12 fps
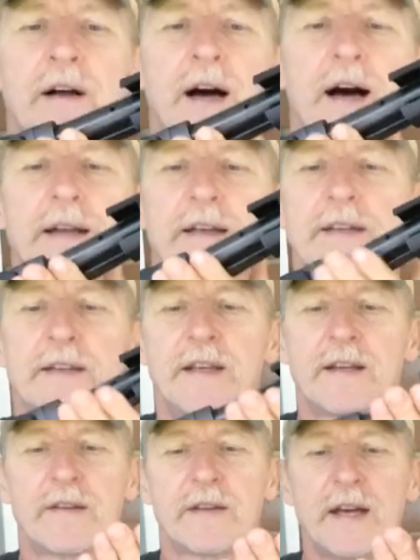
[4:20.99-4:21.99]
on it at the
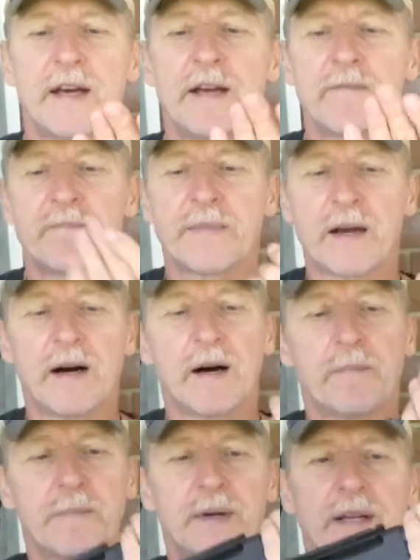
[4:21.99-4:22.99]
end of the day.
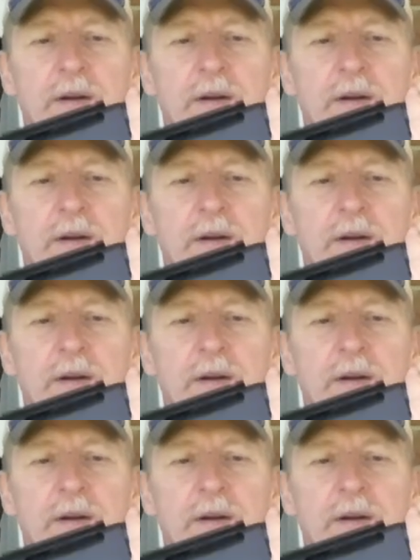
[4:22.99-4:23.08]
But